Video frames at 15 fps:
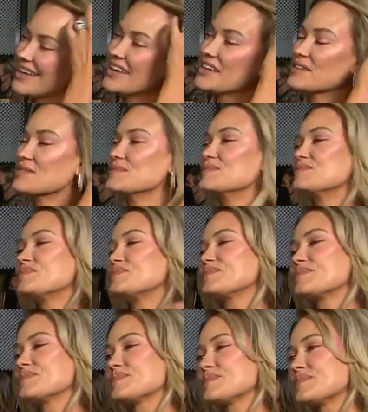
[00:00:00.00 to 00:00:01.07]

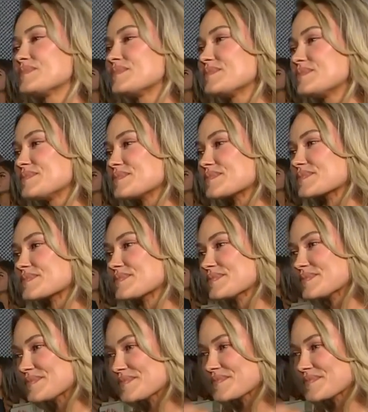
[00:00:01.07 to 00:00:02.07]
The person shown says nothing.